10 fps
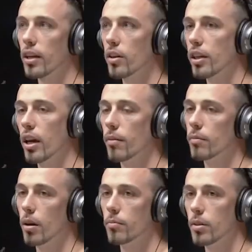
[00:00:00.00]
oh yeah, I'm,
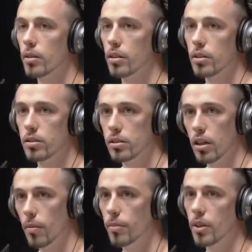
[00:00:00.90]
I'm,
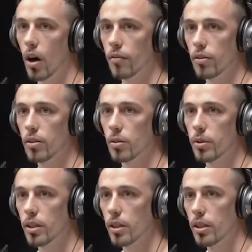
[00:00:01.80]
I'm gonna be gone for a little
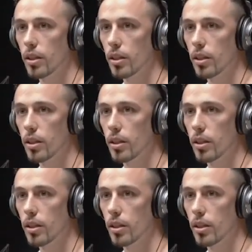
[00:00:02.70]
bit.